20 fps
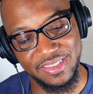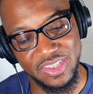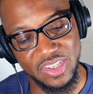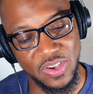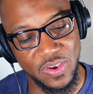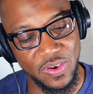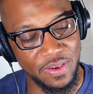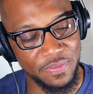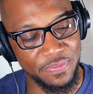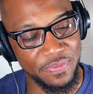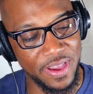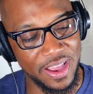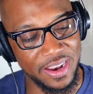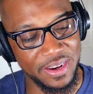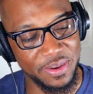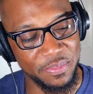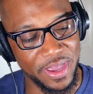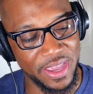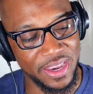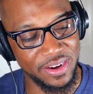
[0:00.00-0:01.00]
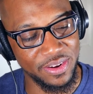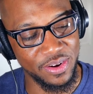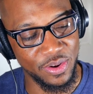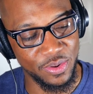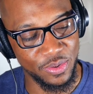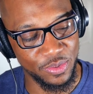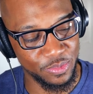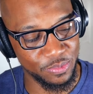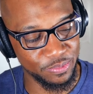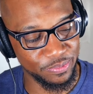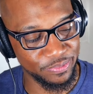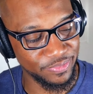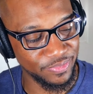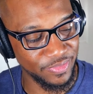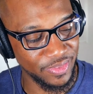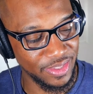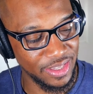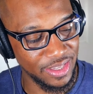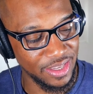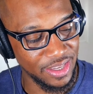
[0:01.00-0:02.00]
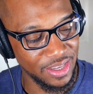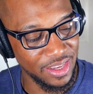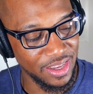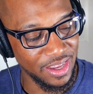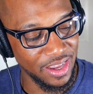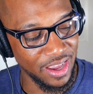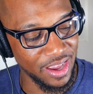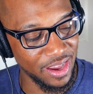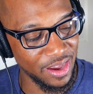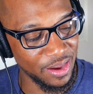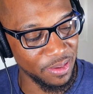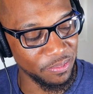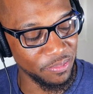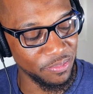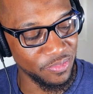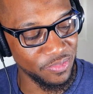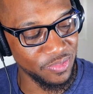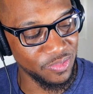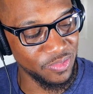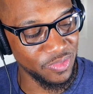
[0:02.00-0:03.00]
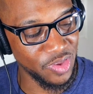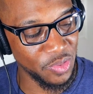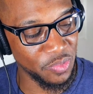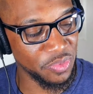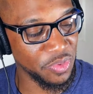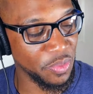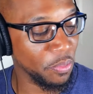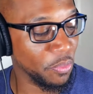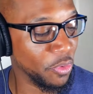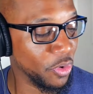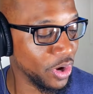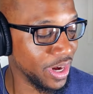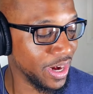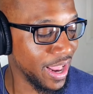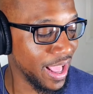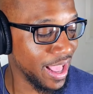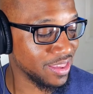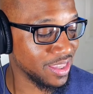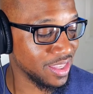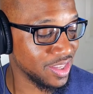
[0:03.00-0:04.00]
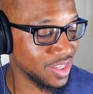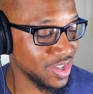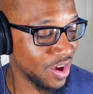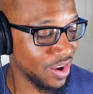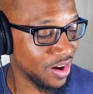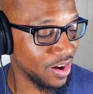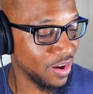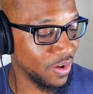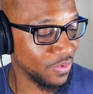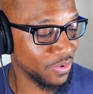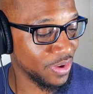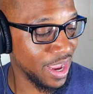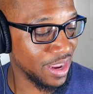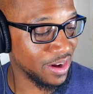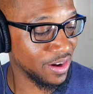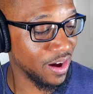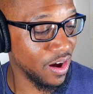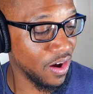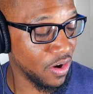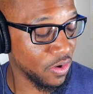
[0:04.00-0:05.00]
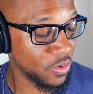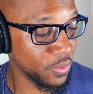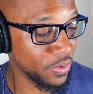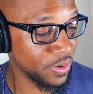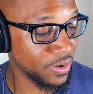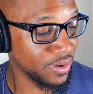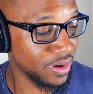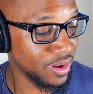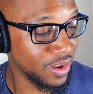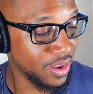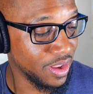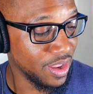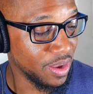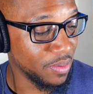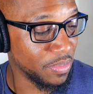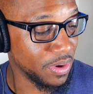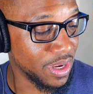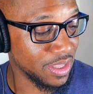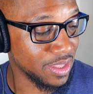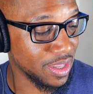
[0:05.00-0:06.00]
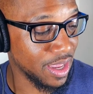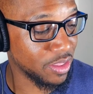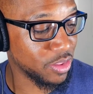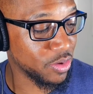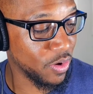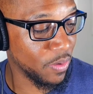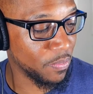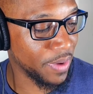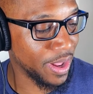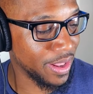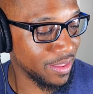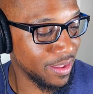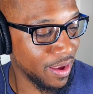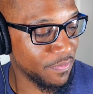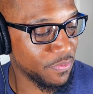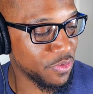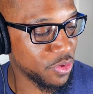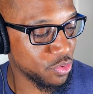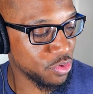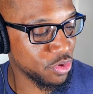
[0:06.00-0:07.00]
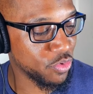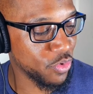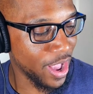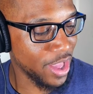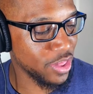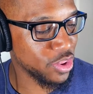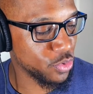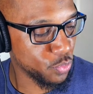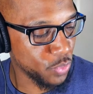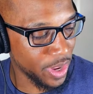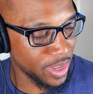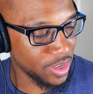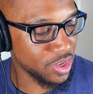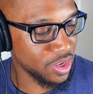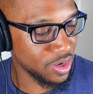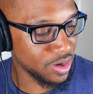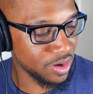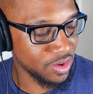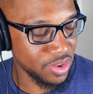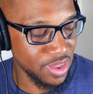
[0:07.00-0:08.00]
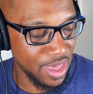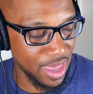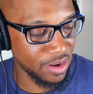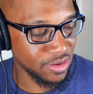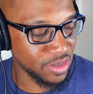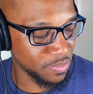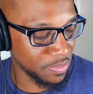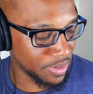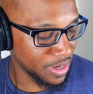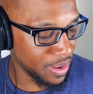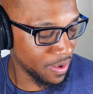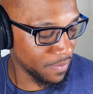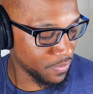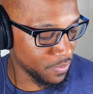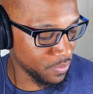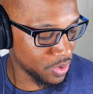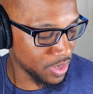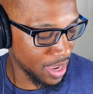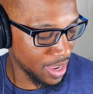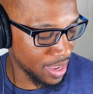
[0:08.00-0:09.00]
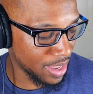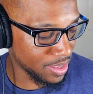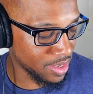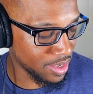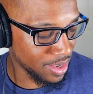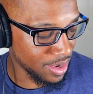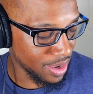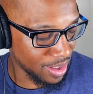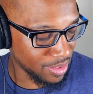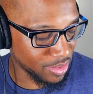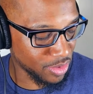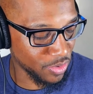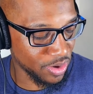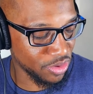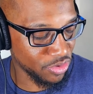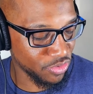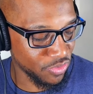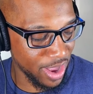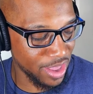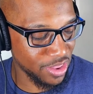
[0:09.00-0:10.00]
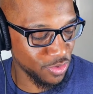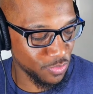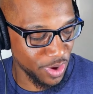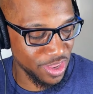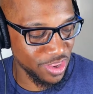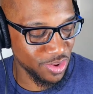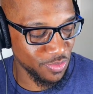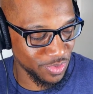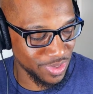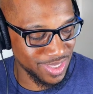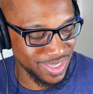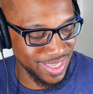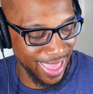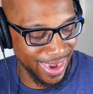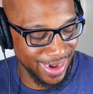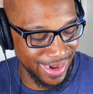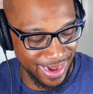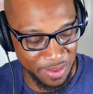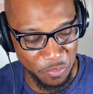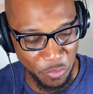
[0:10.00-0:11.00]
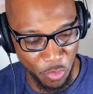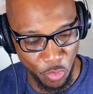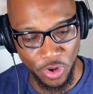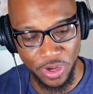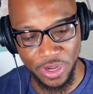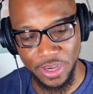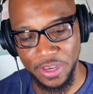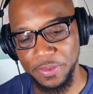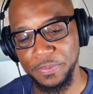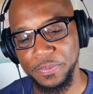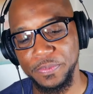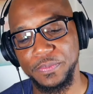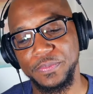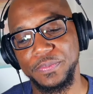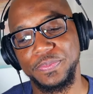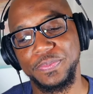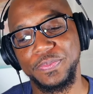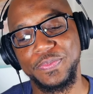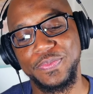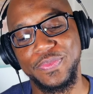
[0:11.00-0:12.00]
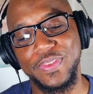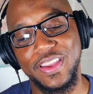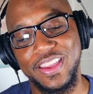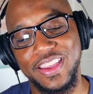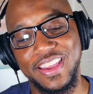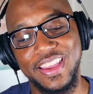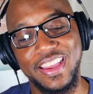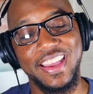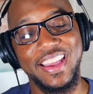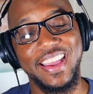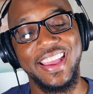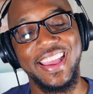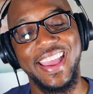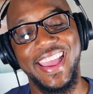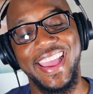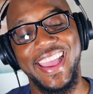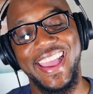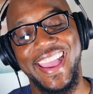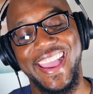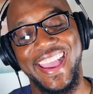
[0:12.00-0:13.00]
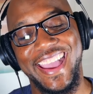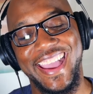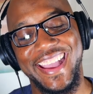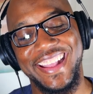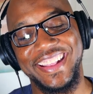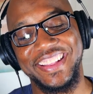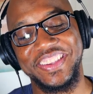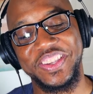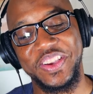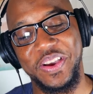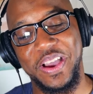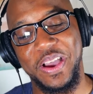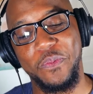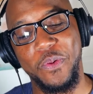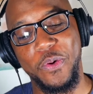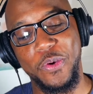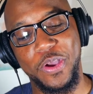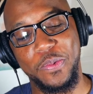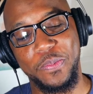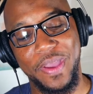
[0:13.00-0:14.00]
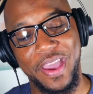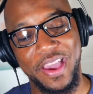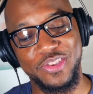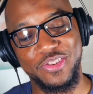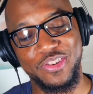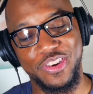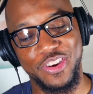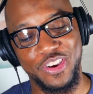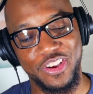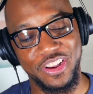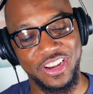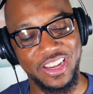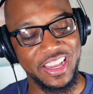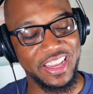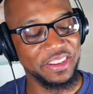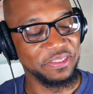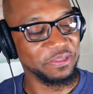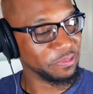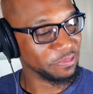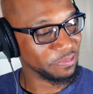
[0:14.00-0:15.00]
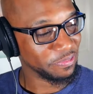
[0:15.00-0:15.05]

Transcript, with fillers: so I finally made it home. Um, the, the morning actually started off kind of awkward because I thought my nephew's graduation, and shout out to my nephew Josh, I thought his graduation was Saturday morning. And so I woke up extra early,